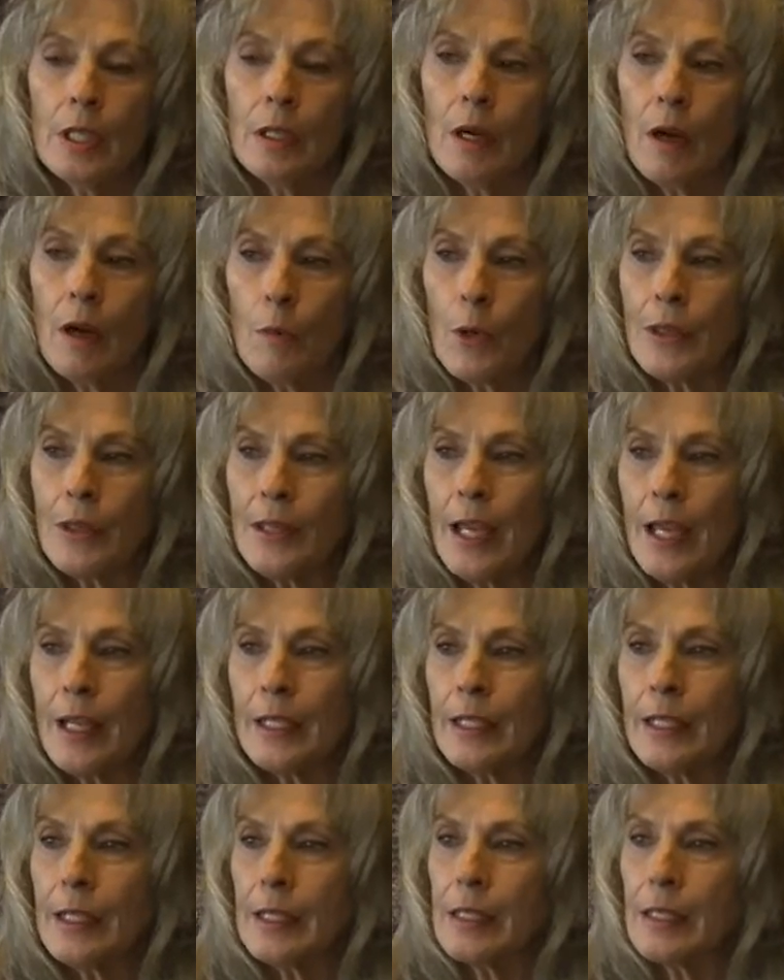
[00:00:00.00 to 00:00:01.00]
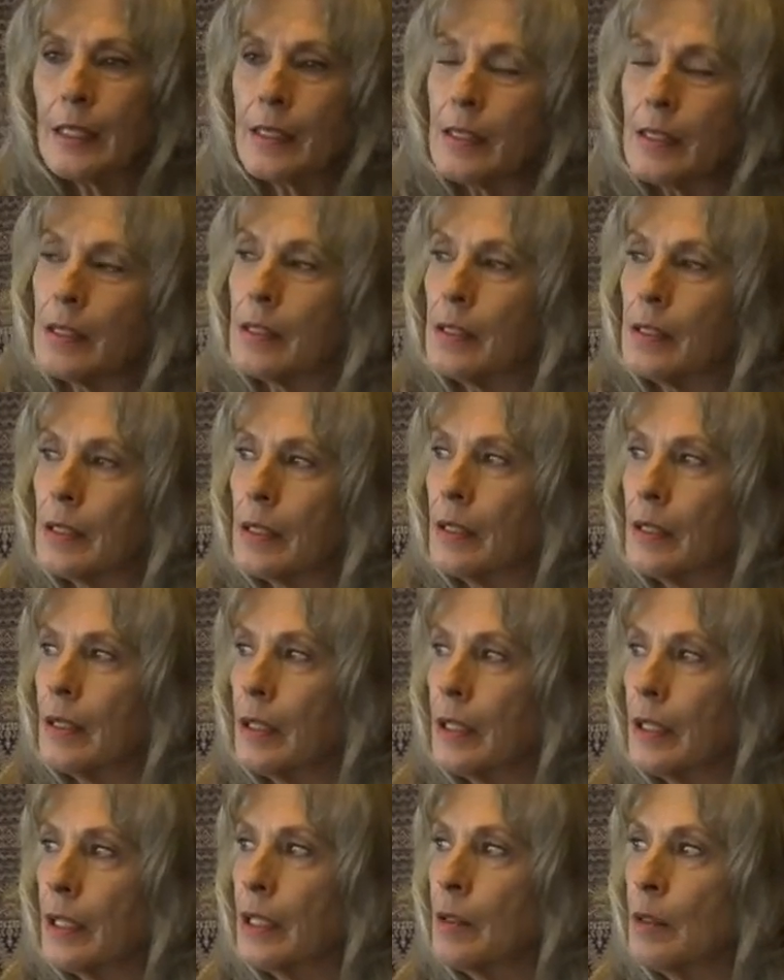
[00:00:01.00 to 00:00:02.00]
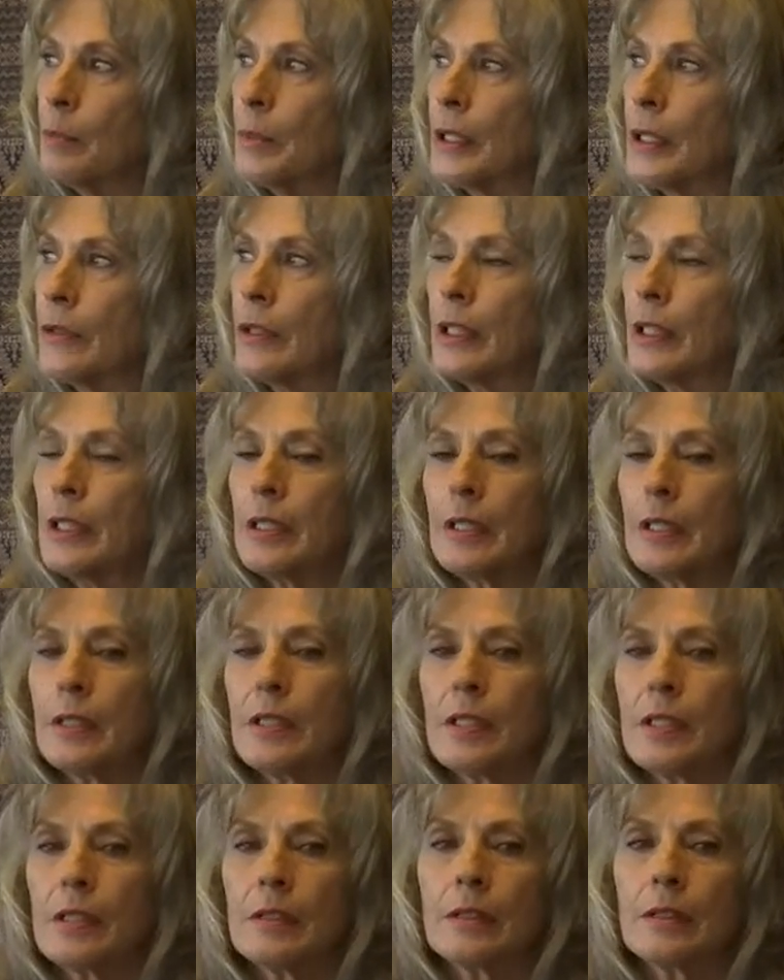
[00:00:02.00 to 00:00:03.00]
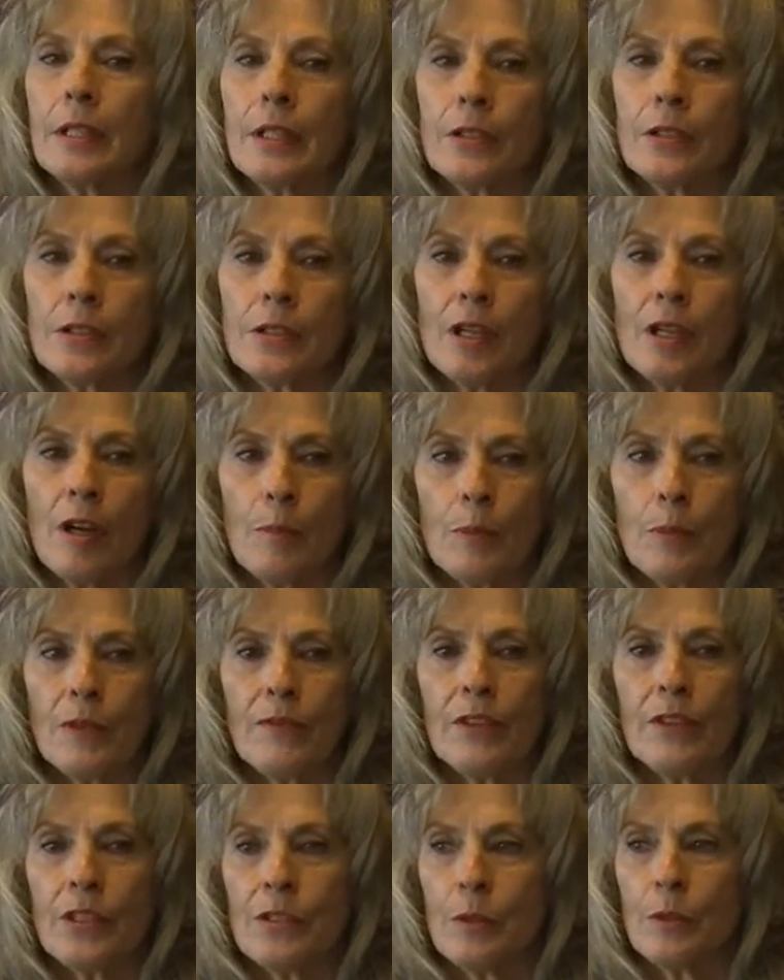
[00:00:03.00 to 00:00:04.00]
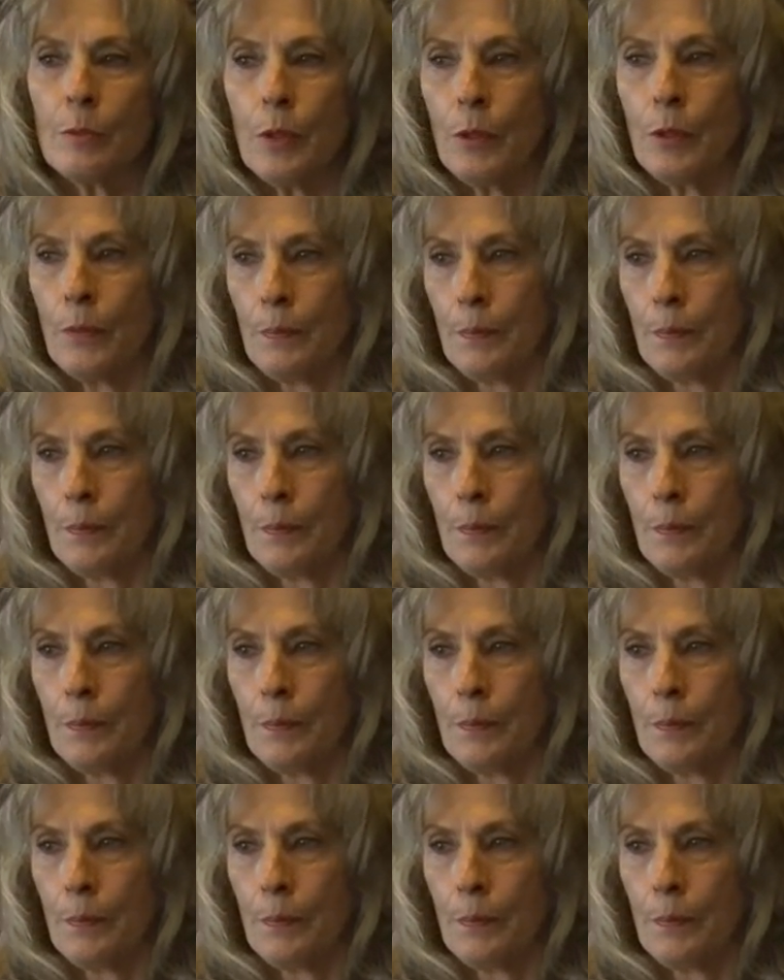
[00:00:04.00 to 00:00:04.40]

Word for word: Uh, what that is is the inability to just let yourself be visible.